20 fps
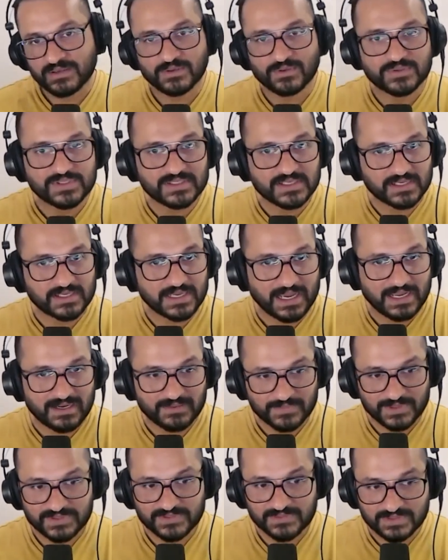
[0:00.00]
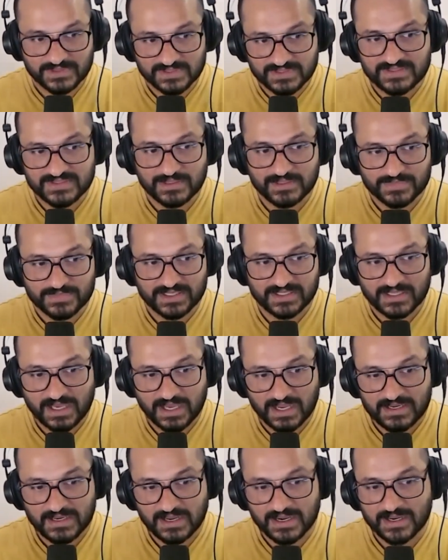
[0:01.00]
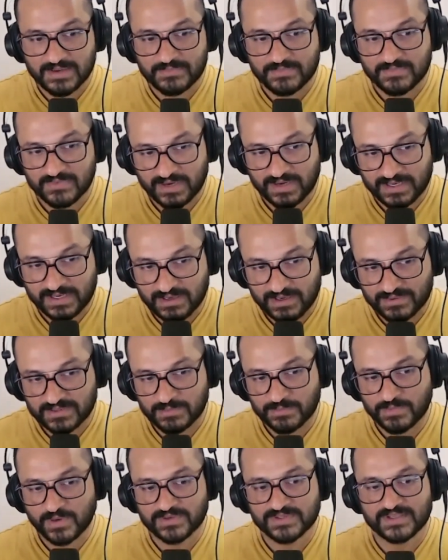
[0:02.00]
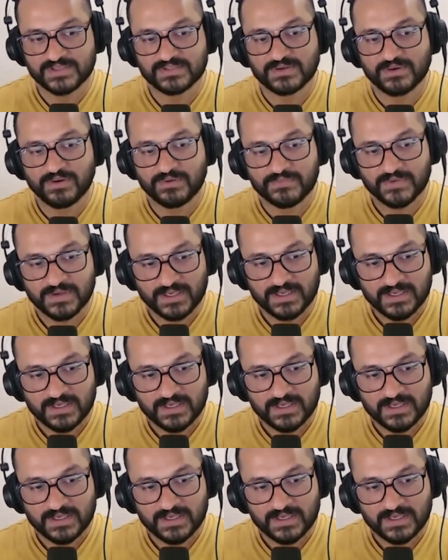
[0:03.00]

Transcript: Coaching Academy. So this is something that I'm right now in the process of.